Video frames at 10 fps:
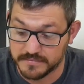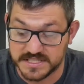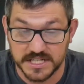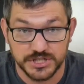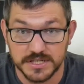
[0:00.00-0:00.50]

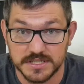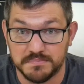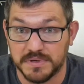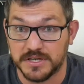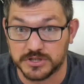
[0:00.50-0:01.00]
dishes
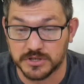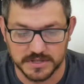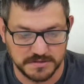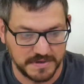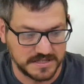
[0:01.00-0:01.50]
being so
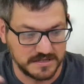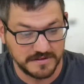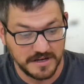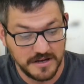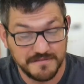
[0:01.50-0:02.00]

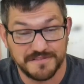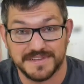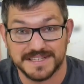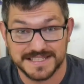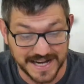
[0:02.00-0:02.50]
expensive. For
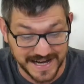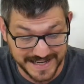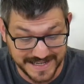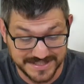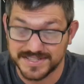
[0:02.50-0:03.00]
this
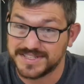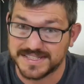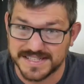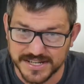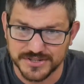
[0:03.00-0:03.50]
guy, it's the
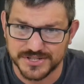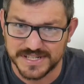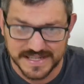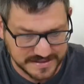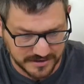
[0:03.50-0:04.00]
sticker
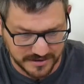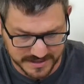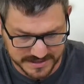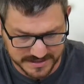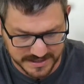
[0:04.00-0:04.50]
sheet,
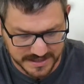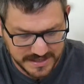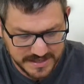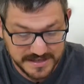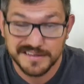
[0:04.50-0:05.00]
honestly.
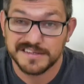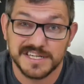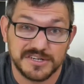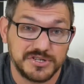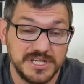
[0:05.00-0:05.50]
The
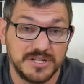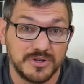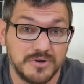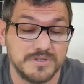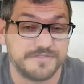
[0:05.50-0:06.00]
sticker sheet alone is